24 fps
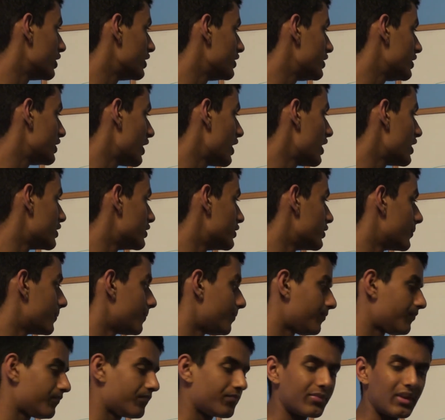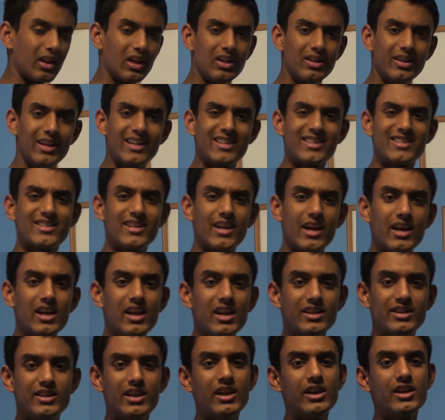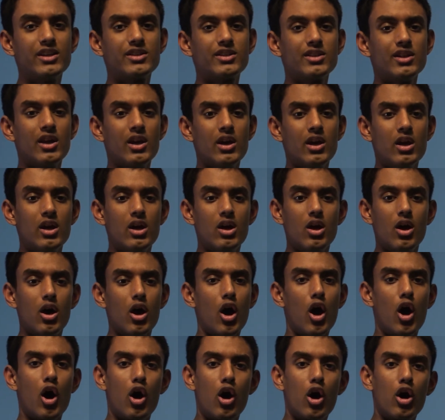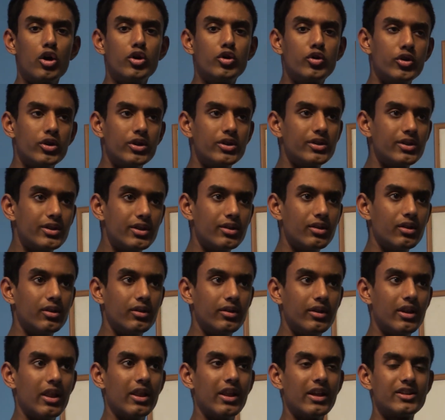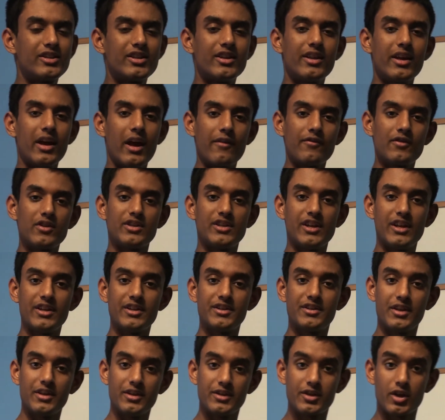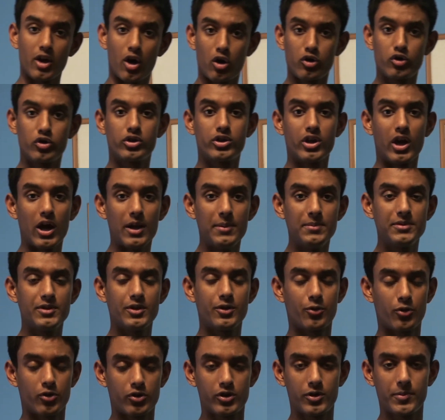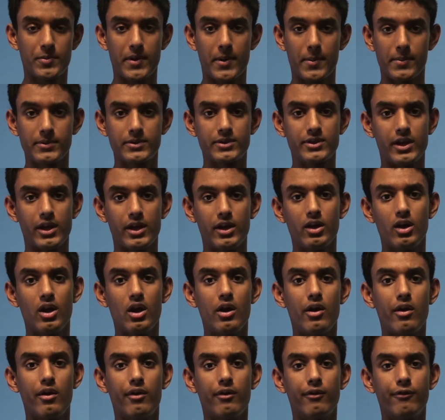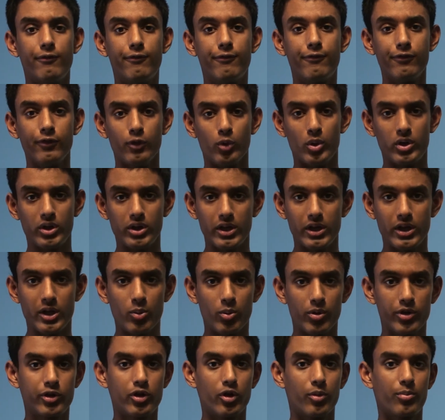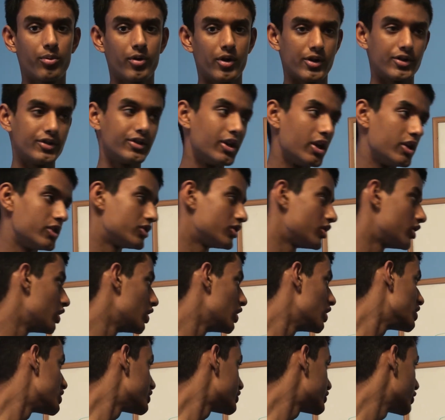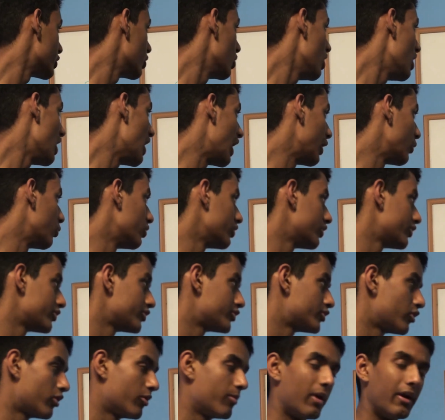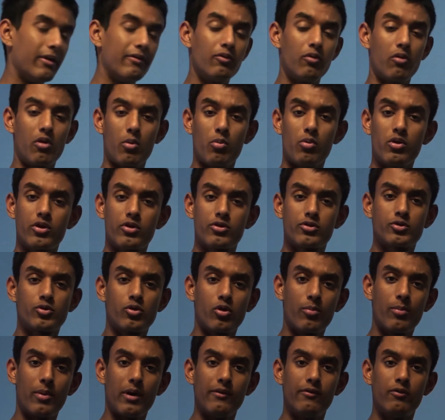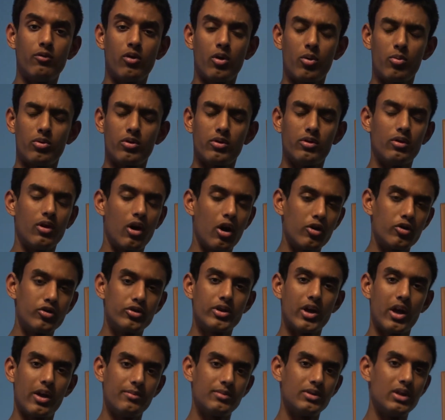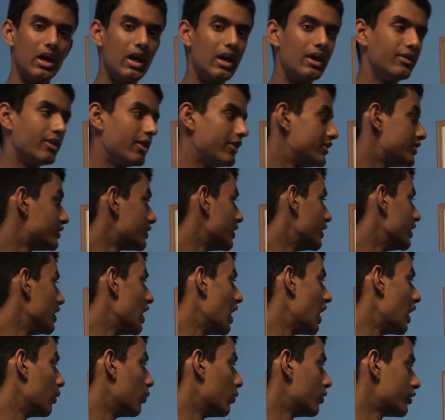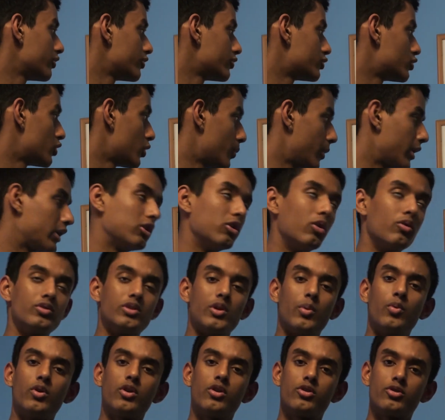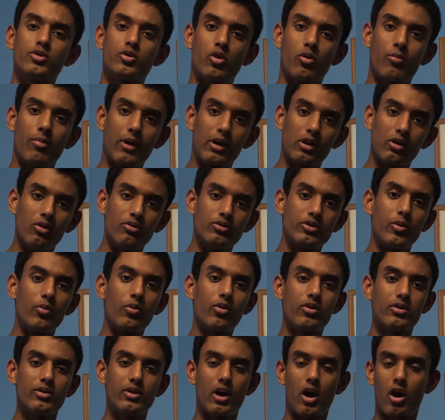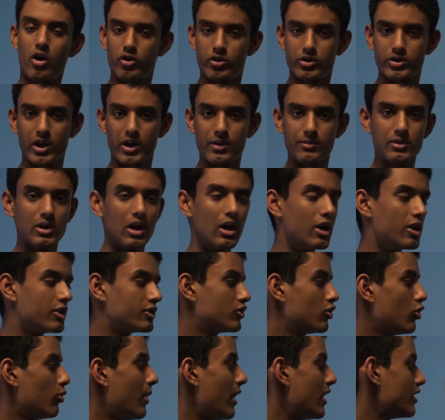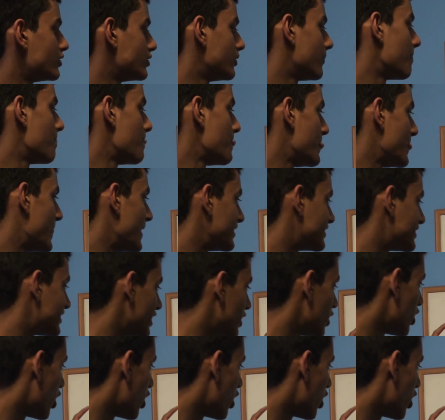in the end, let's say it takes 100, let's say they have to say the sentence 100 times in order to be able to say it fluently with good pronunciation. So I went to the store to buy food. I went to the store to buy food. I went 100 times. Then they say, I went to the store to buy clothes. I went to the store to buy clothes. I went 100 times. So imagine, they say